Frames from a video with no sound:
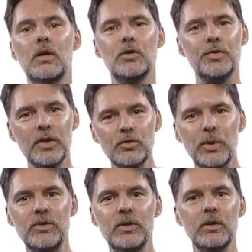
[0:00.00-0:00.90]
So for this
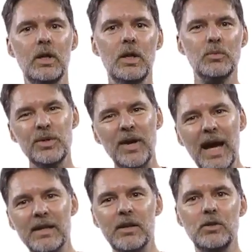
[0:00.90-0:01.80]
reason, we've
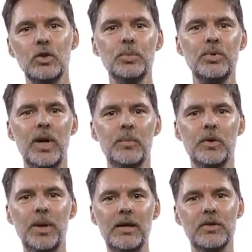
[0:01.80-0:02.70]
added a new
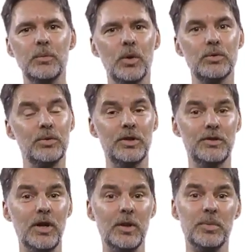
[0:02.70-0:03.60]
parameter passing mode to C
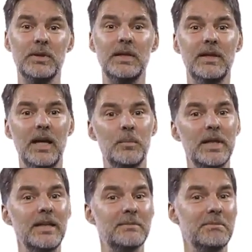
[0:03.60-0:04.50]
Sharp,
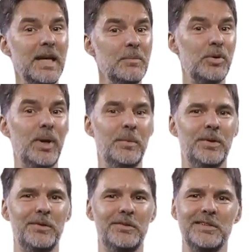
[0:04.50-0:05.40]
namely in
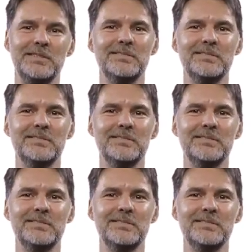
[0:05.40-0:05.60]
parameters.